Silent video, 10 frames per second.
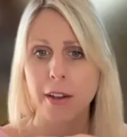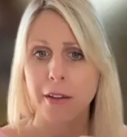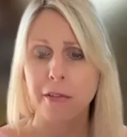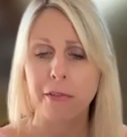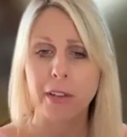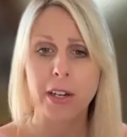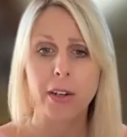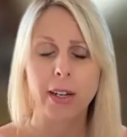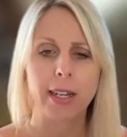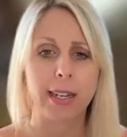
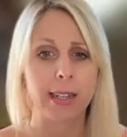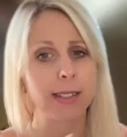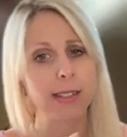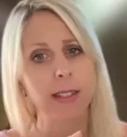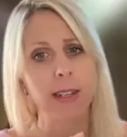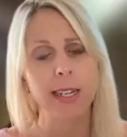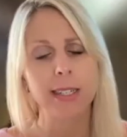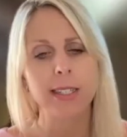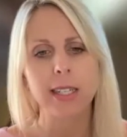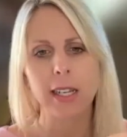fear and
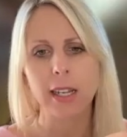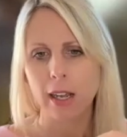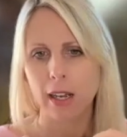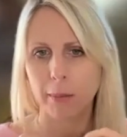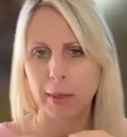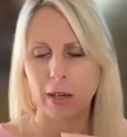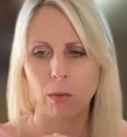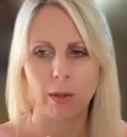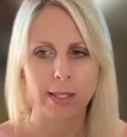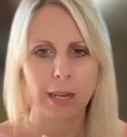anxiety about
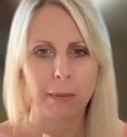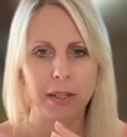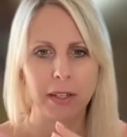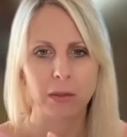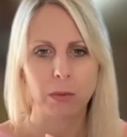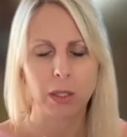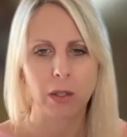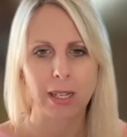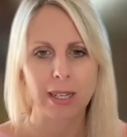what's happening in the world,